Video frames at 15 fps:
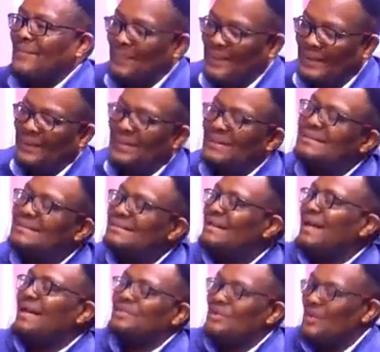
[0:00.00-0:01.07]
but there was this
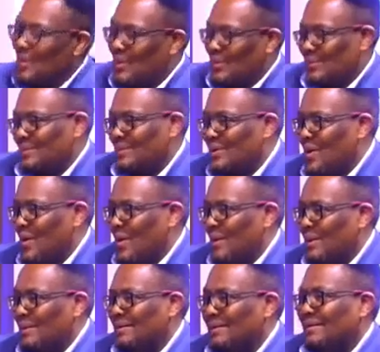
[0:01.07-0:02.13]
national call
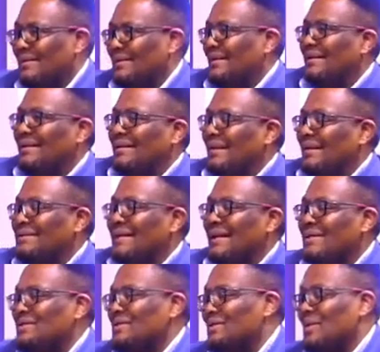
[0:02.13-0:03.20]
that I
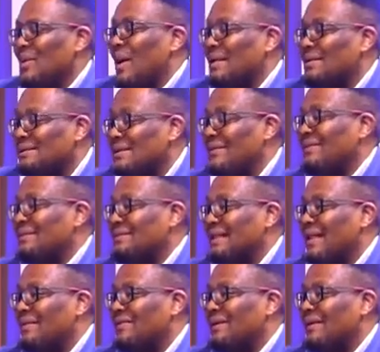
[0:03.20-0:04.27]
should go and serve in
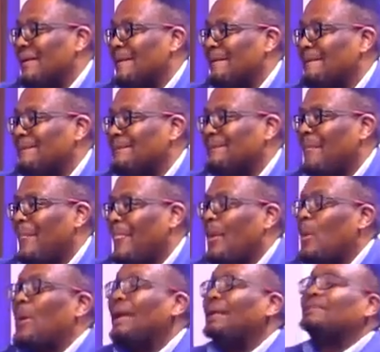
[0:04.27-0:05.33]
South Africa. When I